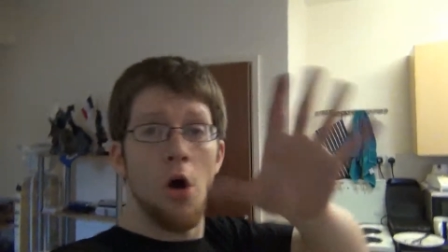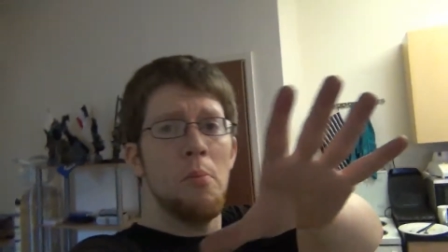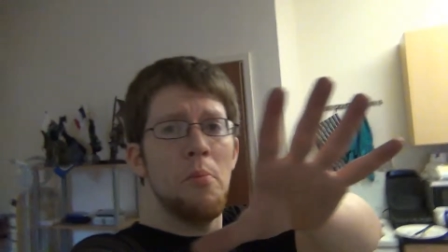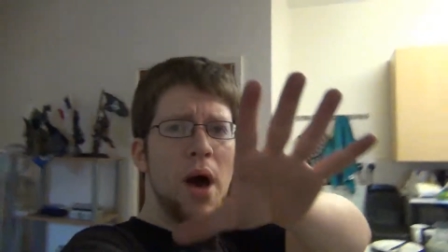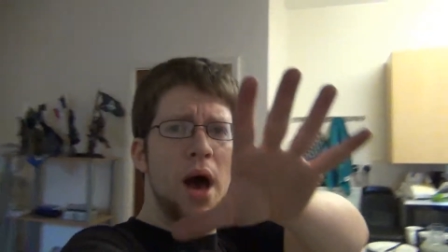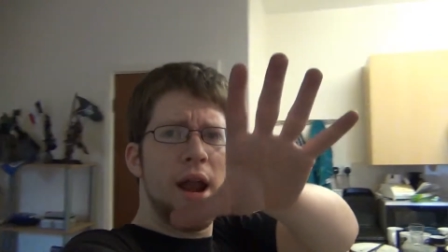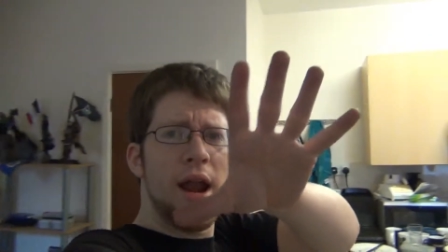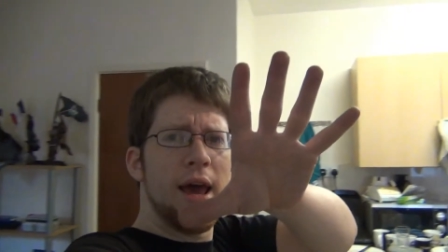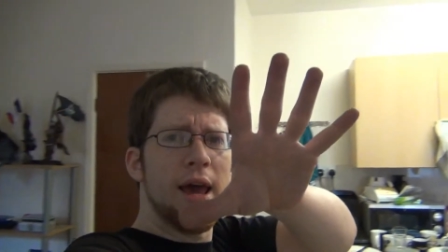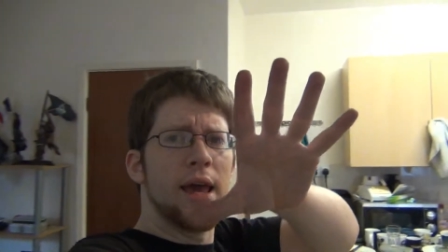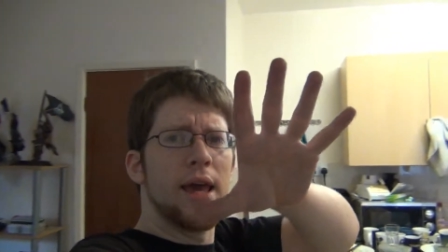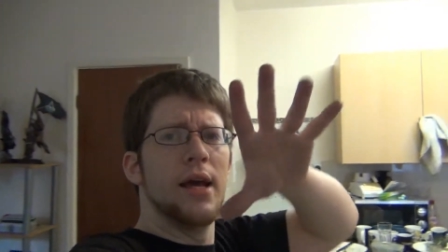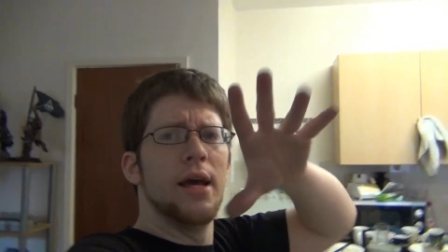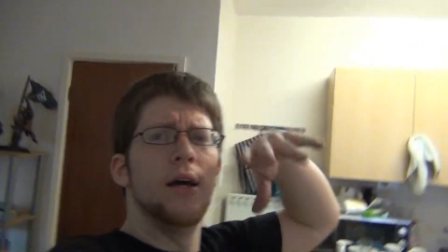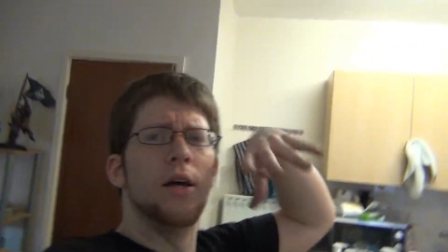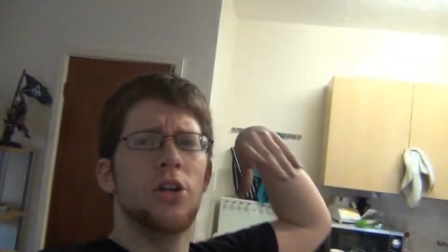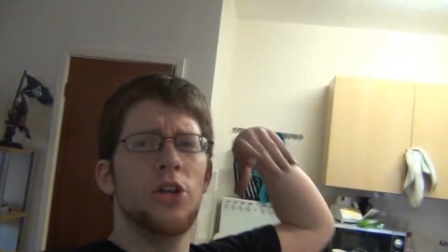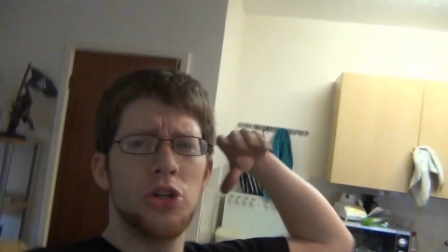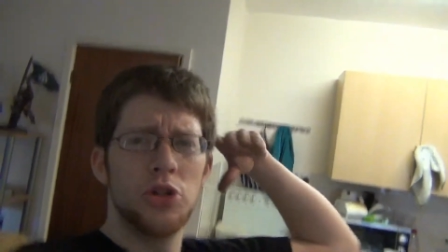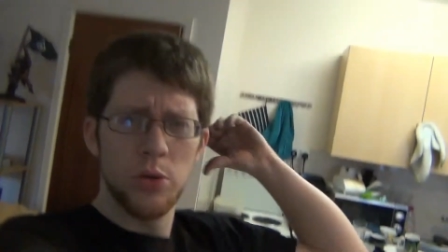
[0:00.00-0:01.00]
panic,
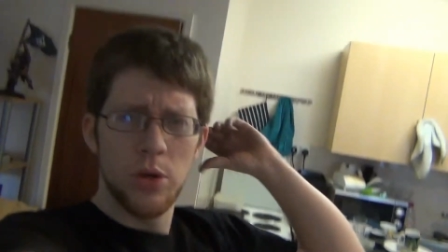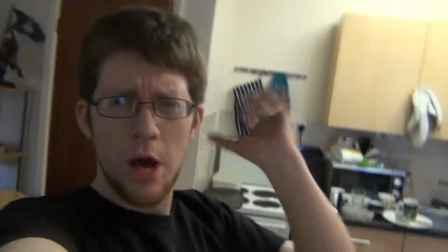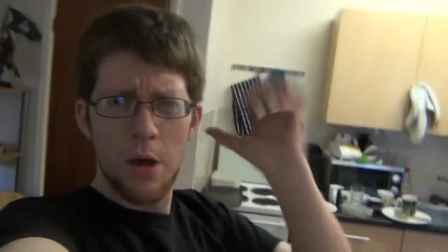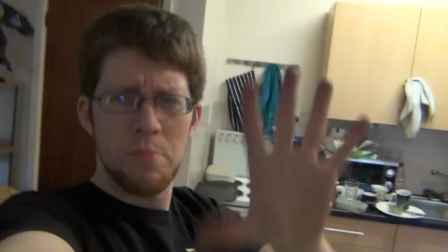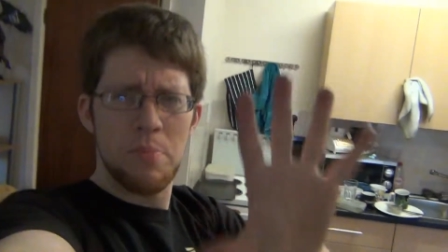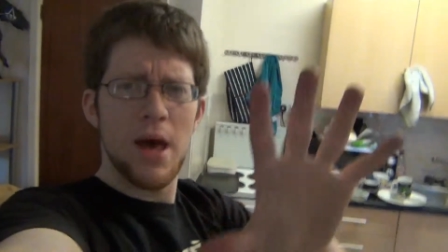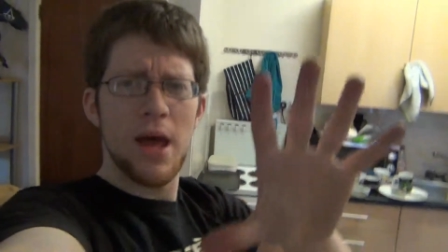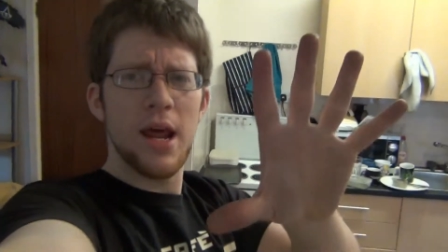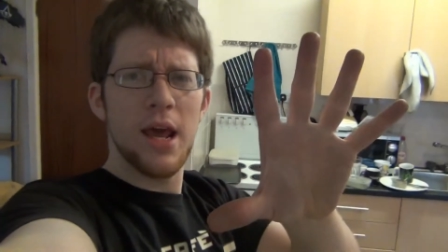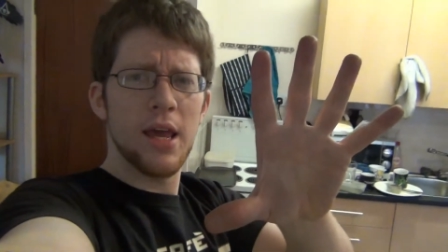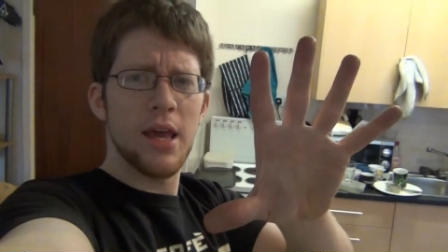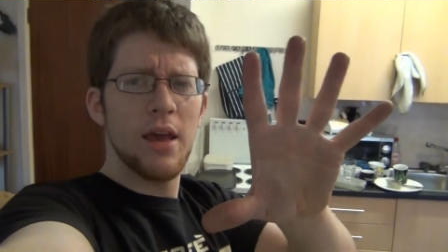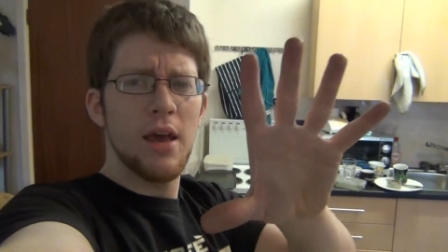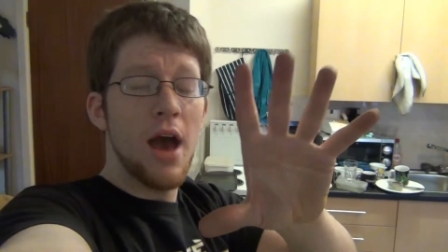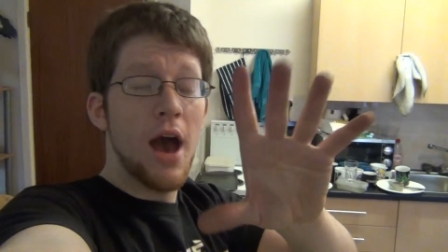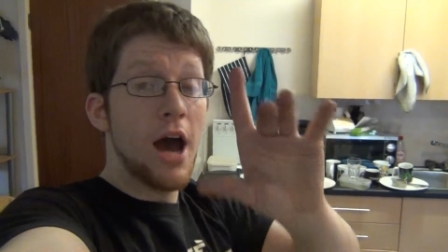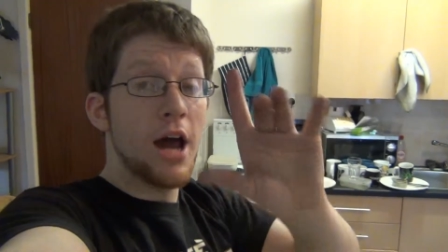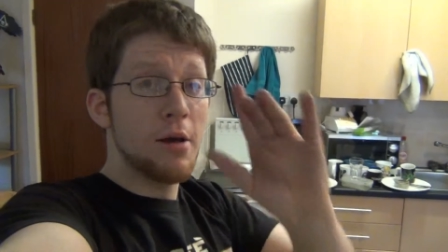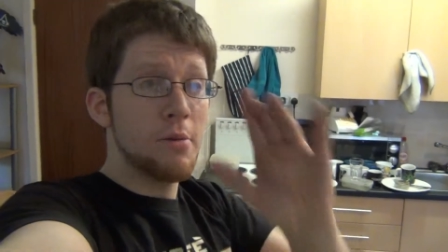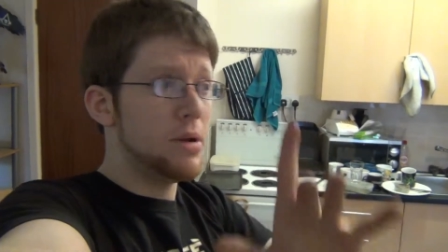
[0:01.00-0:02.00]
do not panic.
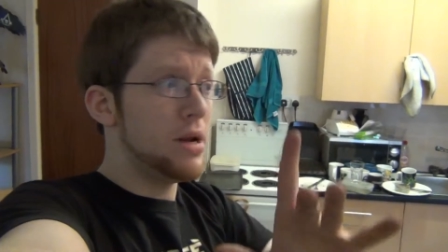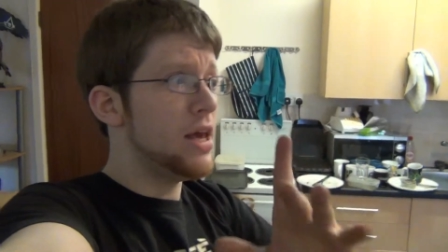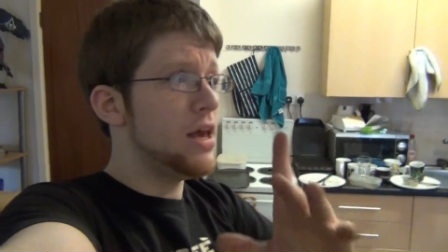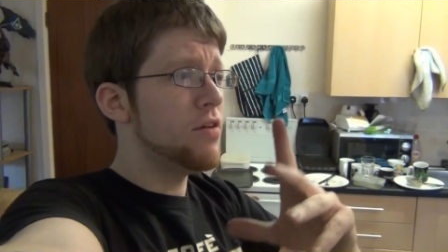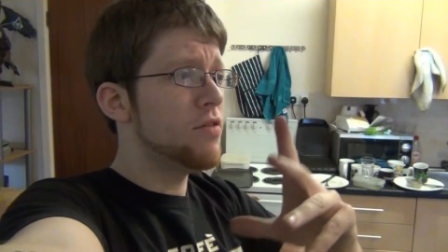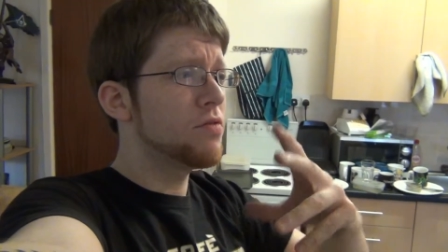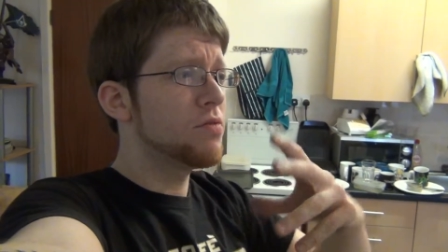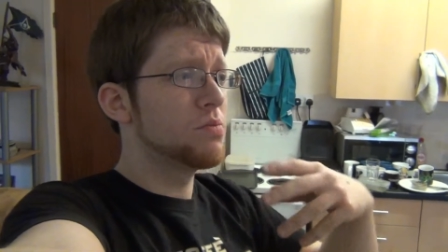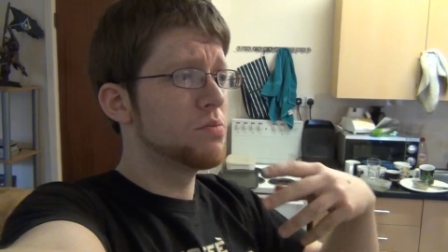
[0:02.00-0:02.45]
I believe